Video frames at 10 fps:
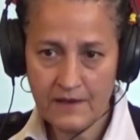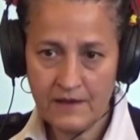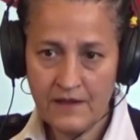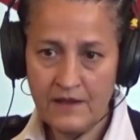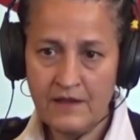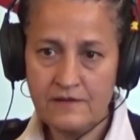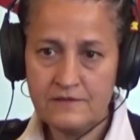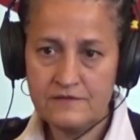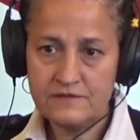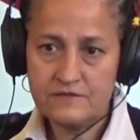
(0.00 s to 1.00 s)
So,
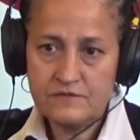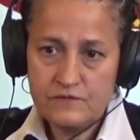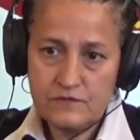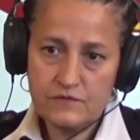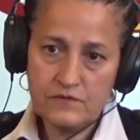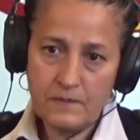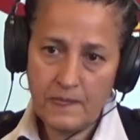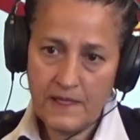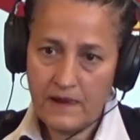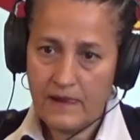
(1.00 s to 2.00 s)
because I know with
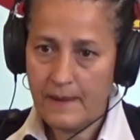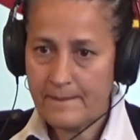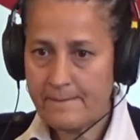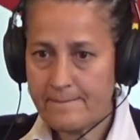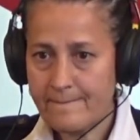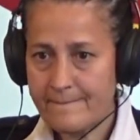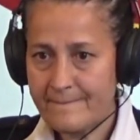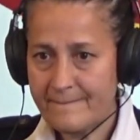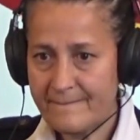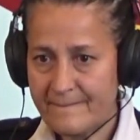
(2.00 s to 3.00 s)
congressmen they have
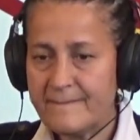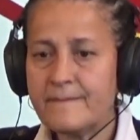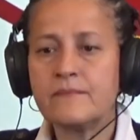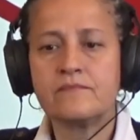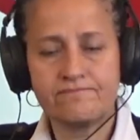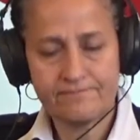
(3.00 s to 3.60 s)
certain districts.